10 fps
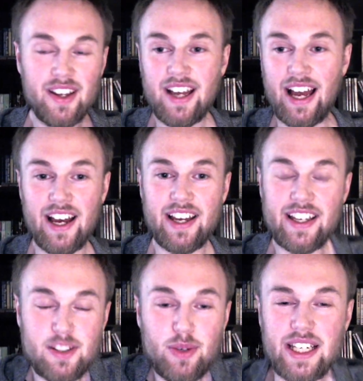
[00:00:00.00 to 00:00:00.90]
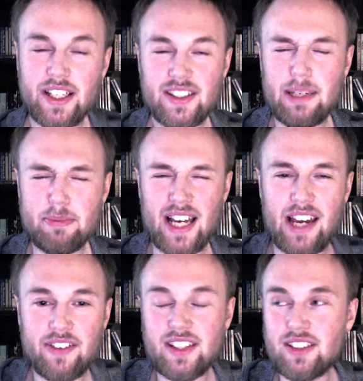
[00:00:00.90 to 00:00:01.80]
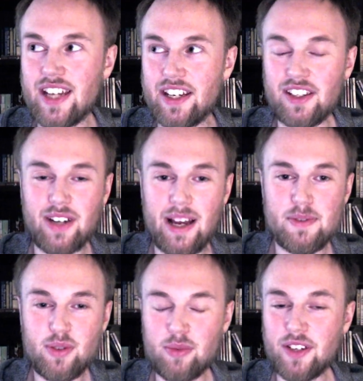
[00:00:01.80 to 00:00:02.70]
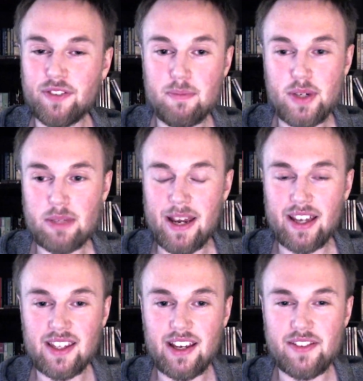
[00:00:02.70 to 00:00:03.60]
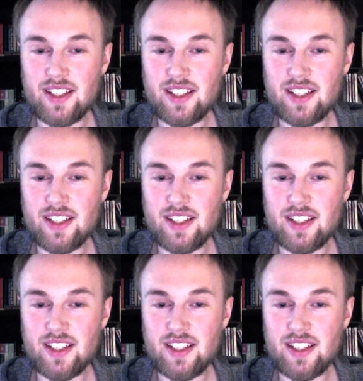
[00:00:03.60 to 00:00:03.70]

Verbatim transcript: Uh, it's really a deep dive into the Enneagrams from different perspectives,